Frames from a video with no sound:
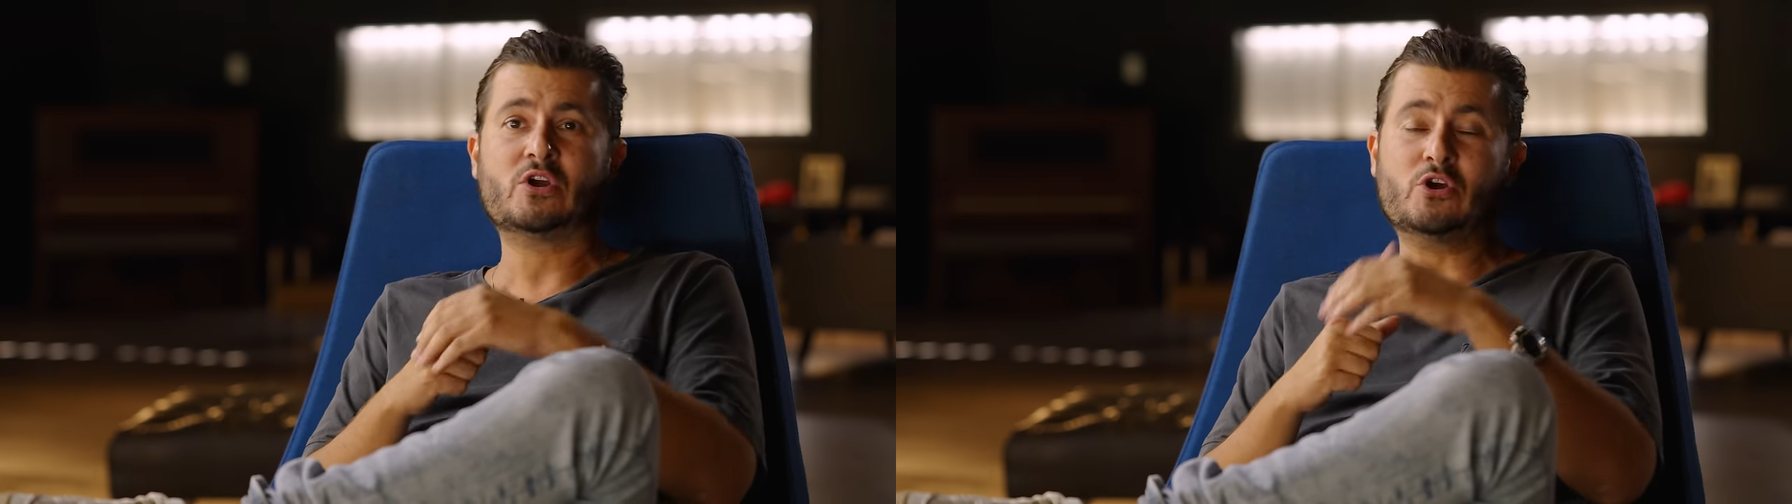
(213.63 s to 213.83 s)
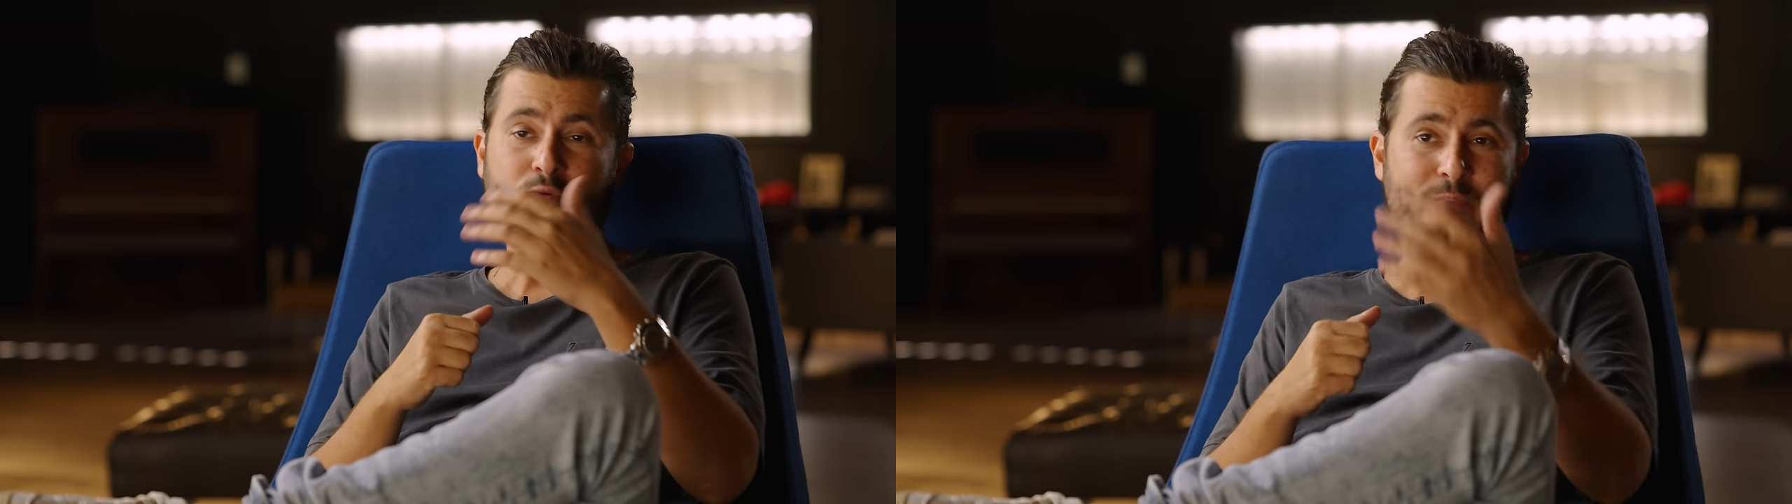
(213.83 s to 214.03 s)

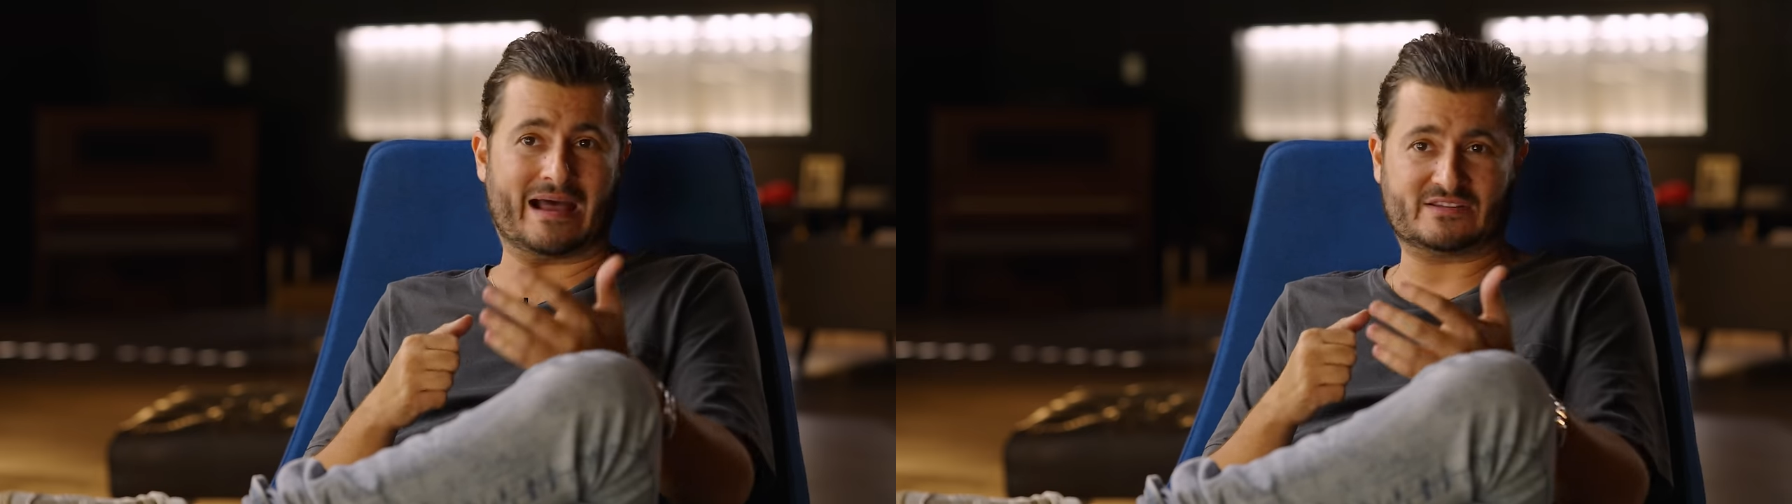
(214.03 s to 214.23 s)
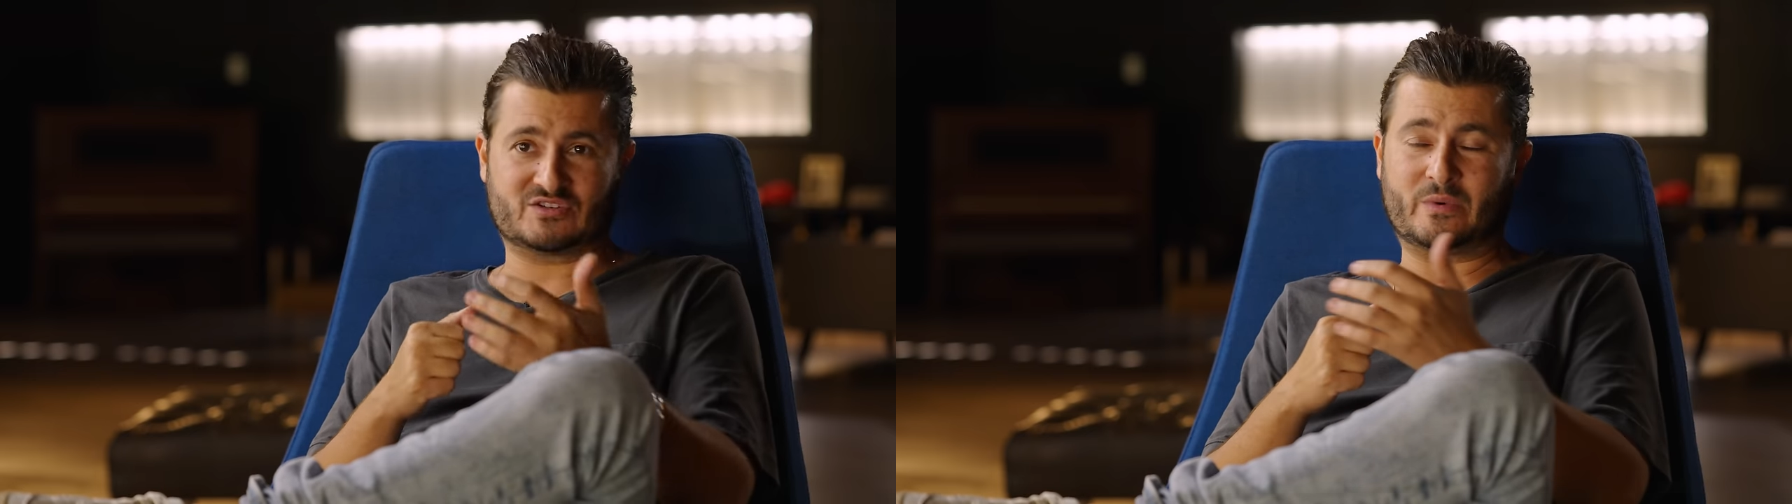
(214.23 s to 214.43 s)
who
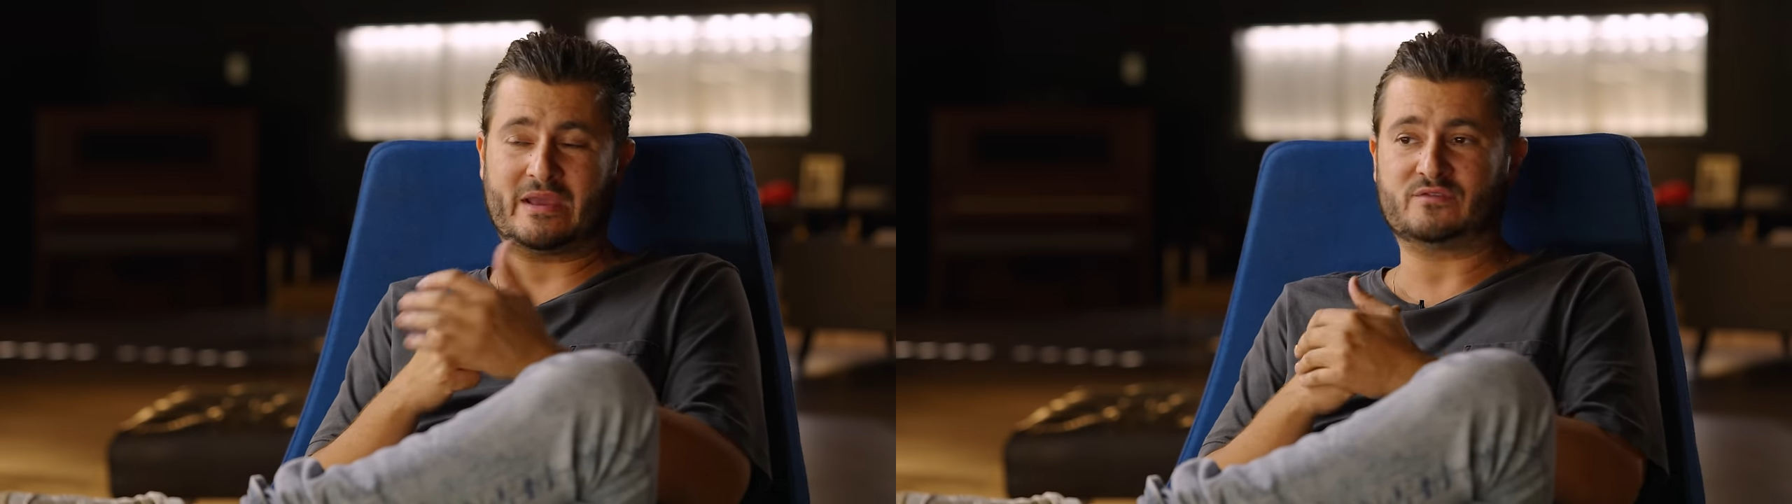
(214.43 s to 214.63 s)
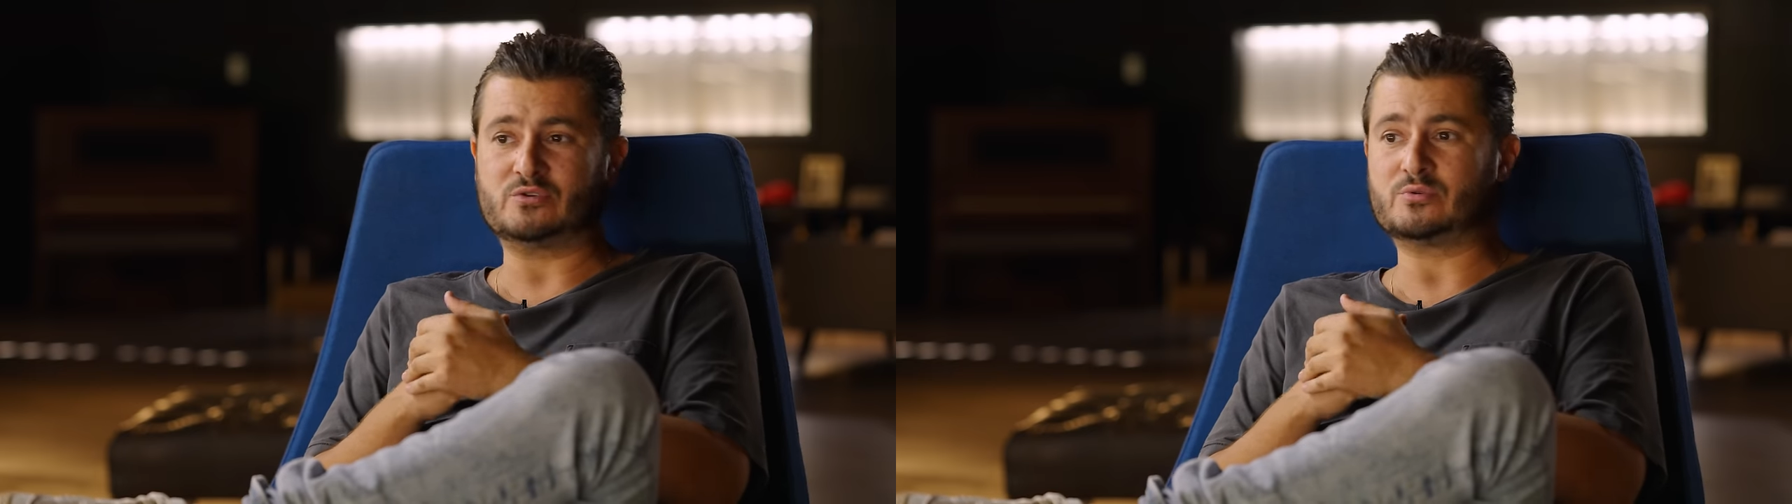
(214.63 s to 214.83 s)
passed away a
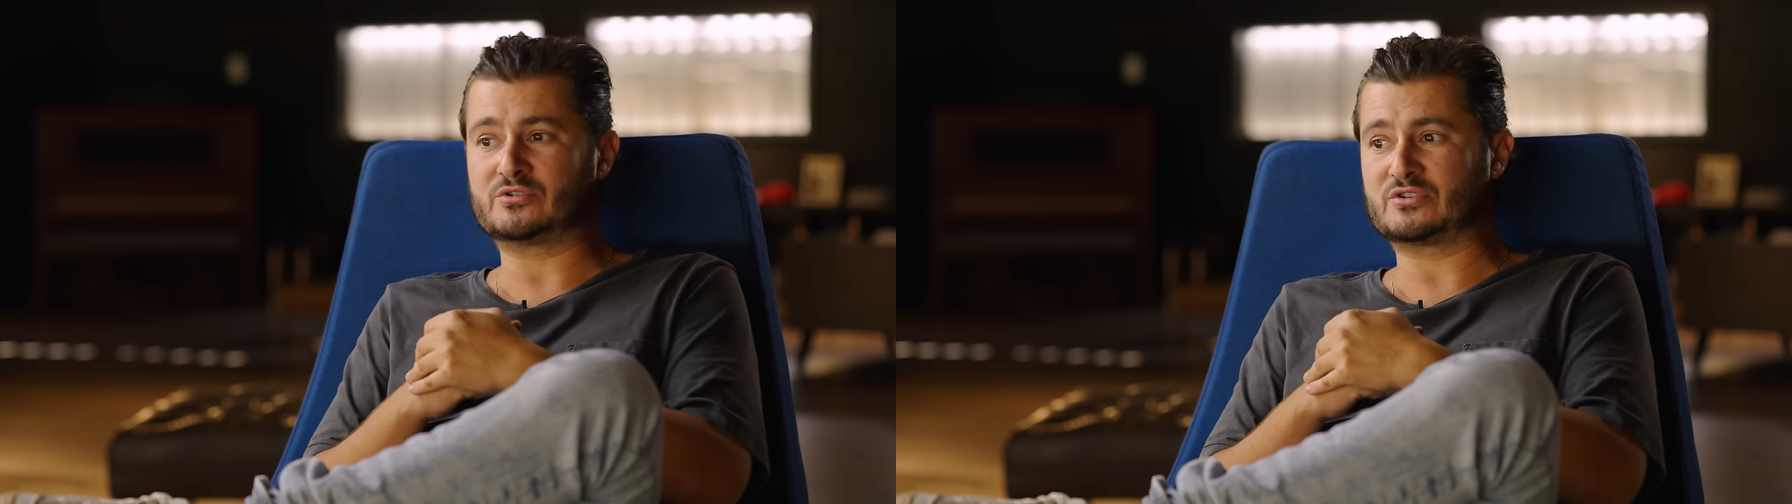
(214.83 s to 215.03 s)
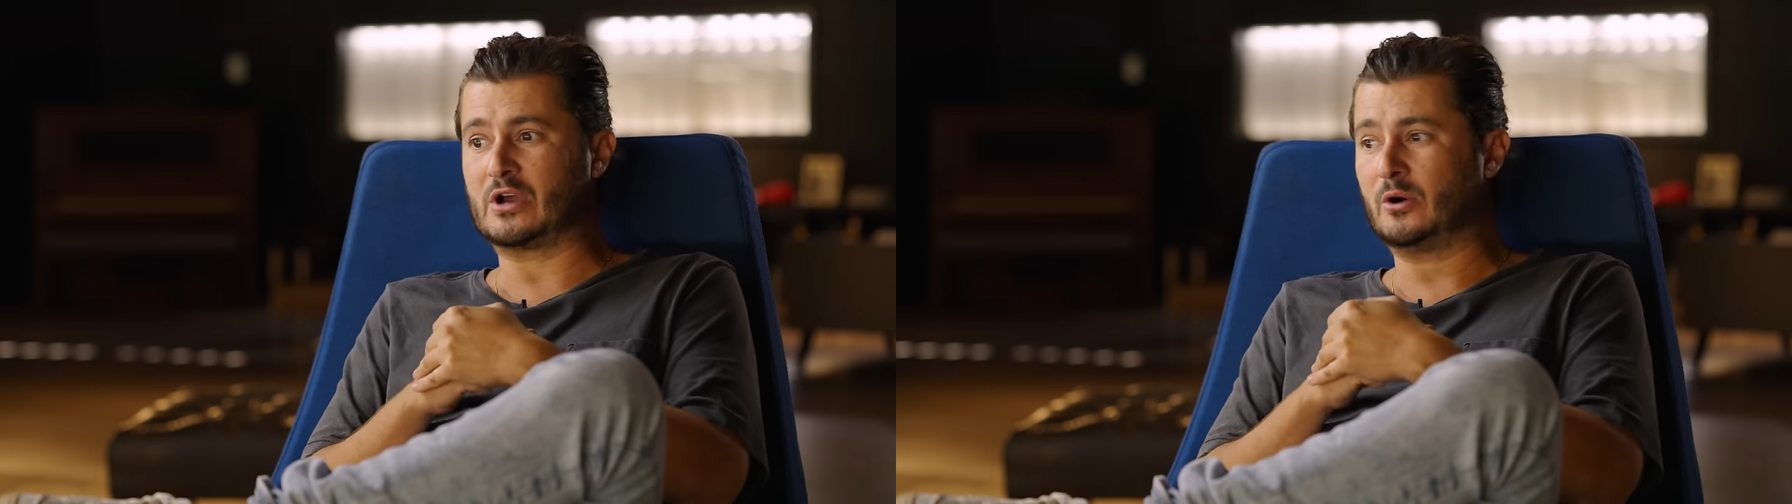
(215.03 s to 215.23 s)
few years
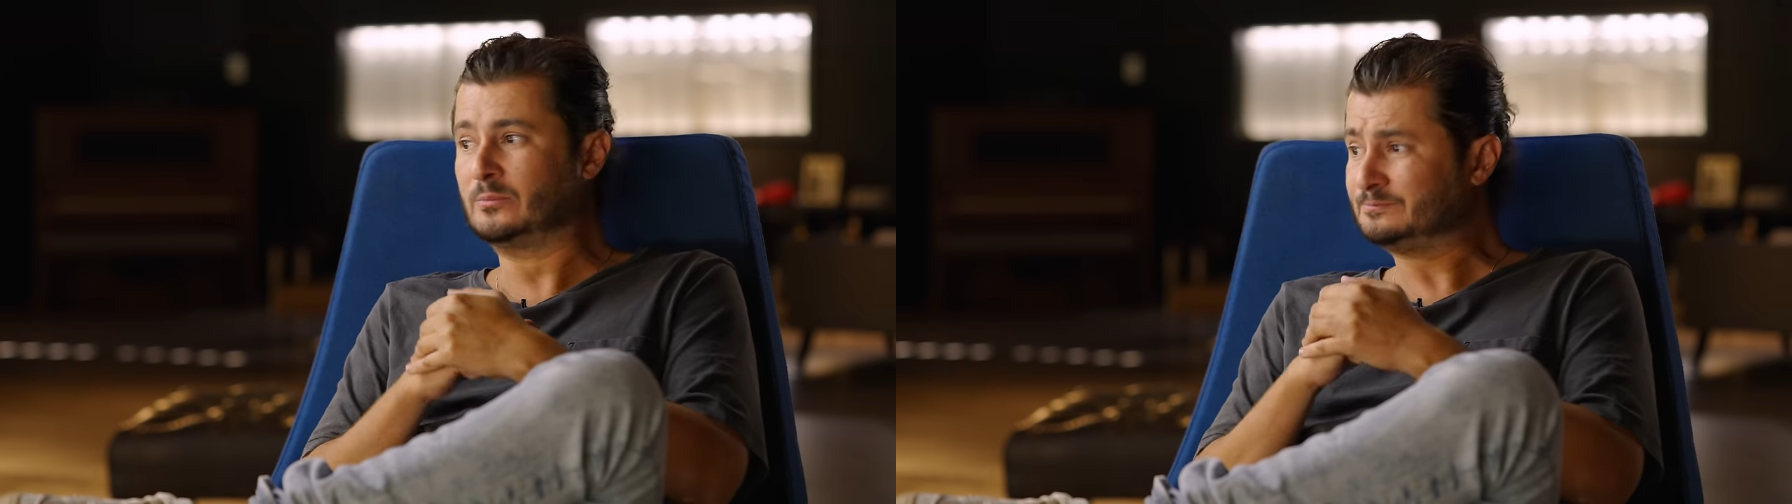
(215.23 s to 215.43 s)
ago.